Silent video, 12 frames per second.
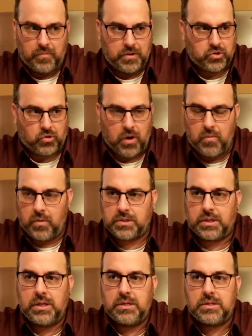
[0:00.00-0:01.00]
these are great
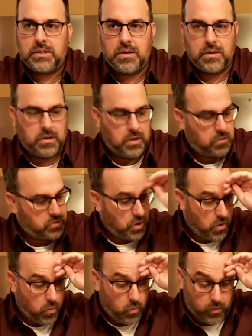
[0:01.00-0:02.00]
whiskeys, you know,
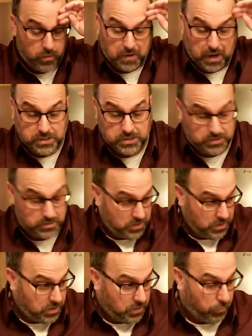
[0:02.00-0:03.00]
so we've got
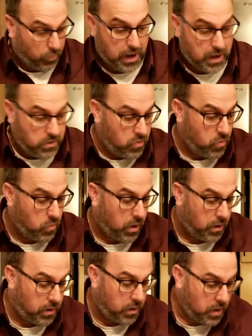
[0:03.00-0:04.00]
the brand new
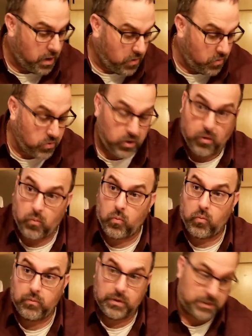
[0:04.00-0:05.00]
one, you
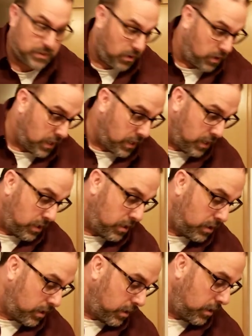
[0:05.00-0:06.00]
know, let's go
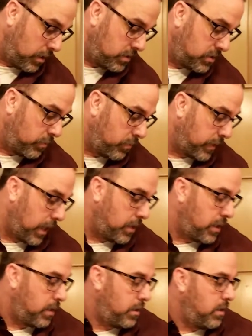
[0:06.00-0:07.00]
ahead and see what we've
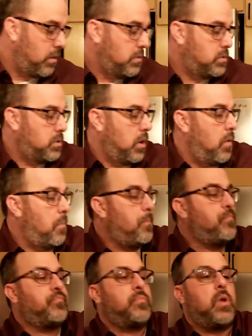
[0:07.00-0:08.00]
got down here. So
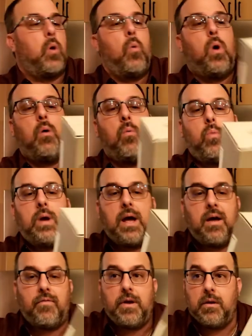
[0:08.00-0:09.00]
what we
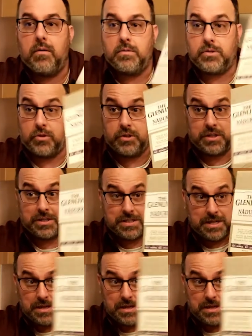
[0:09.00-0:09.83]
have here, so as you can